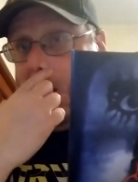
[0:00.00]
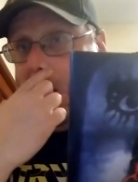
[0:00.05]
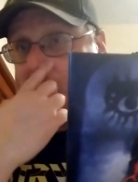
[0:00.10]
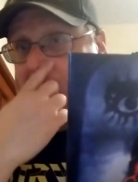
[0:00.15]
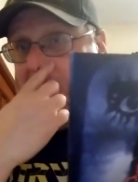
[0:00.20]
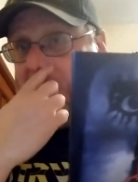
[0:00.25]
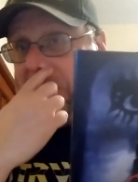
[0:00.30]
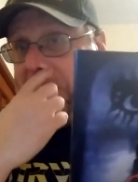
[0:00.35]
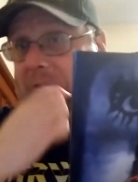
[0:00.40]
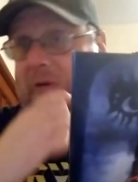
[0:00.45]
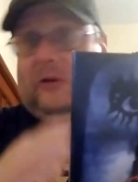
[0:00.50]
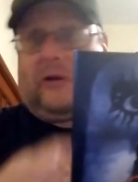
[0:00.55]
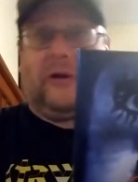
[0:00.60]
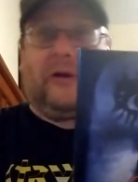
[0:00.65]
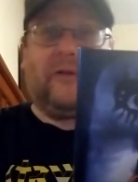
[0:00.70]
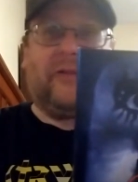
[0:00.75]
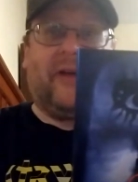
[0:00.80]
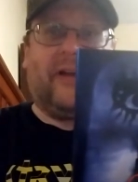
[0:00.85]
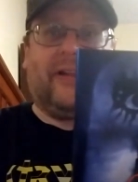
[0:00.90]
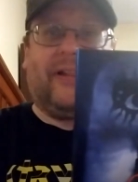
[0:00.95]
in his
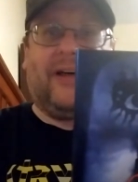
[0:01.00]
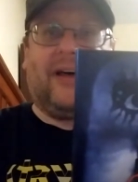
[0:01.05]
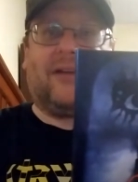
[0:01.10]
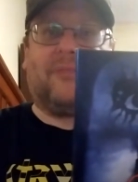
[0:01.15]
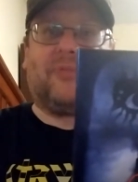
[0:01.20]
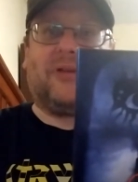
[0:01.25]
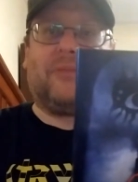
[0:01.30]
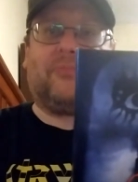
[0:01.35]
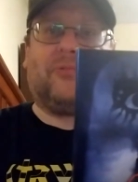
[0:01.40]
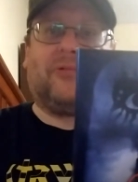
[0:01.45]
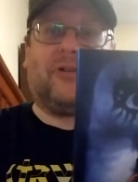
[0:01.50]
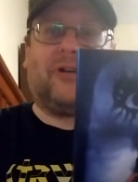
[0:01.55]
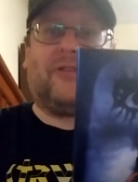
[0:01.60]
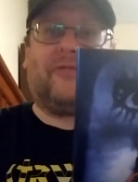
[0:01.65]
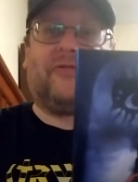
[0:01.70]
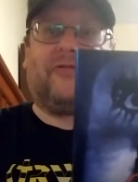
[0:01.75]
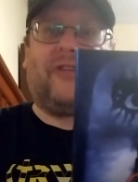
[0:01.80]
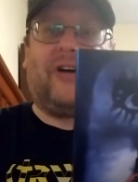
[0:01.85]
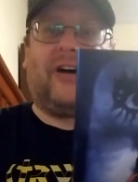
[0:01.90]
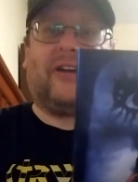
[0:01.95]
career that a lot of people
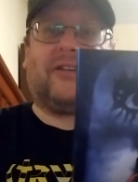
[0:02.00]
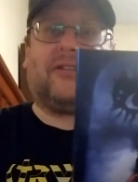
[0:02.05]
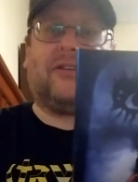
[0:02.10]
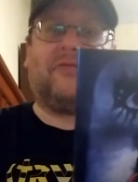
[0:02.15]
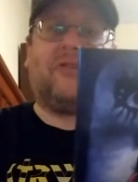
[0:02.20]
aren't fond